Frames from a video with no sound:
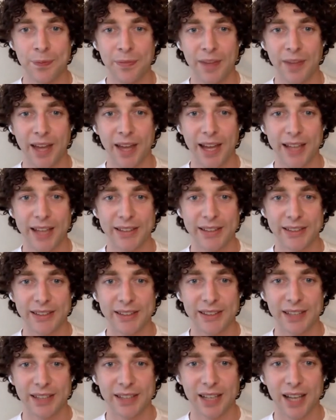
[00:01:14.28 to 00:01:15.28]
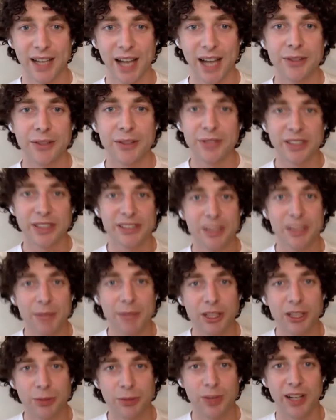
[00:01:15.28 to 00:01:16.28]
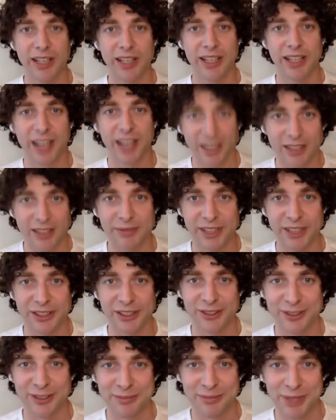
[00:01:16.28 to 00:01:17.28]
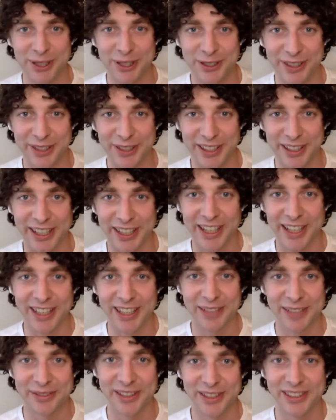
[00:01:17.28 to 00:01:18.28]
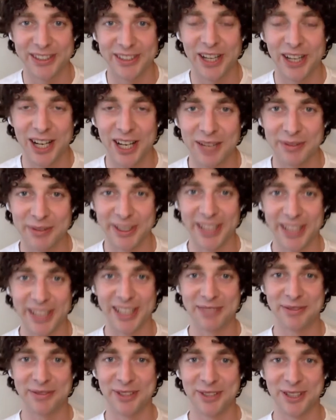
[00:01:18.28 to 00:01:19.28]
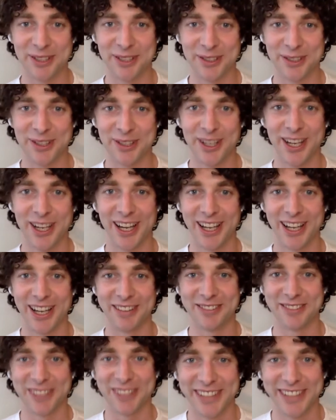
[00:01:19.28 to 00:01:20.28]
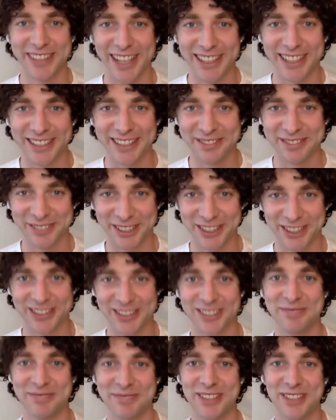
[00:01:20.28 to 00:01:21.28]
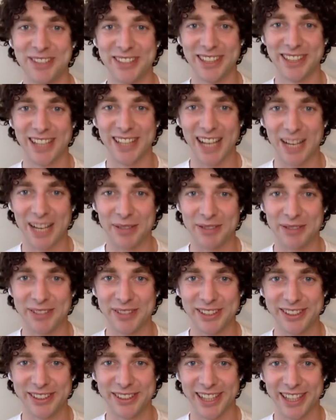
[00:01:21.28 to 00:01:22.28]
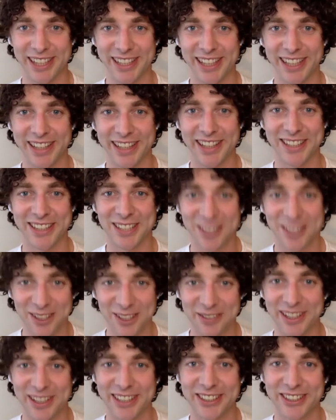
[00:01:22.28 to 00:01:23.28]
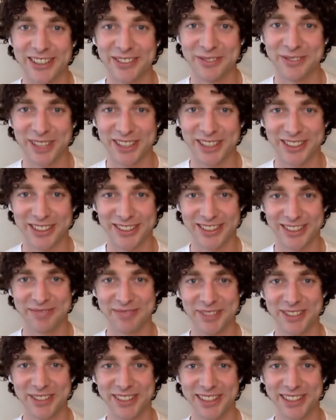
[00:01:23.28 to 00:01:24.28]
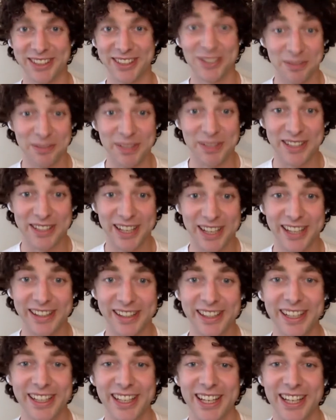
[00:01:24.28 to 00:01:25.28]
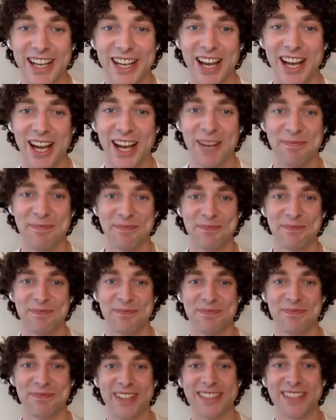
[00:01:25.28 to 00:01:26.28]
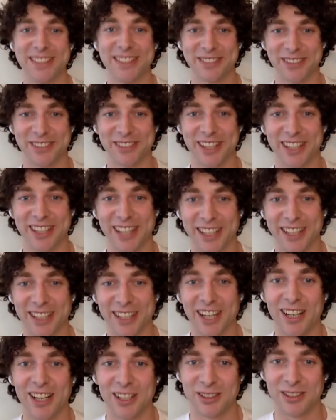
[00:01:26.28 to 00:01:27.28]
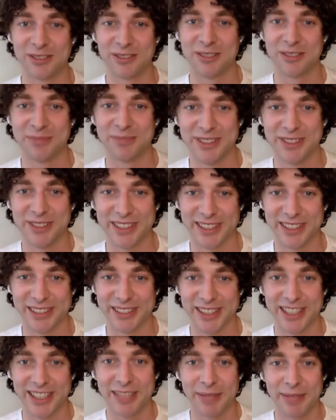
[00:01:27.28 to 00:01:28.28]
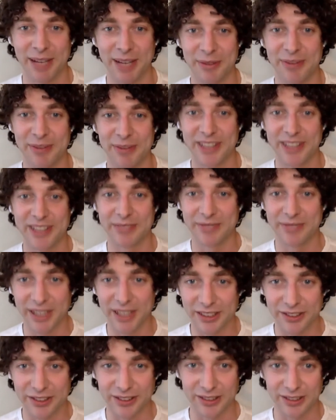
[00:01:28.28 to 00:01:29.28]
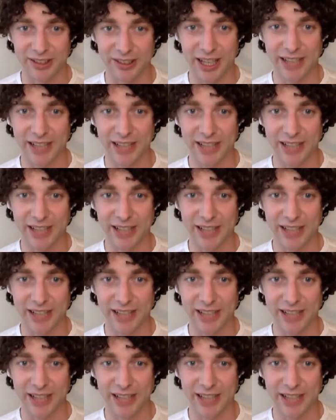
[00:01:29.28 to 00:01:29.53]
And you've done so much work in unconventional computing. I love this term, and I love that you run the Unconventional Computing Lab. It feels like there's a lot of unconventional computing to be done. It seems rather like a lot of computing is perhaps very conventional.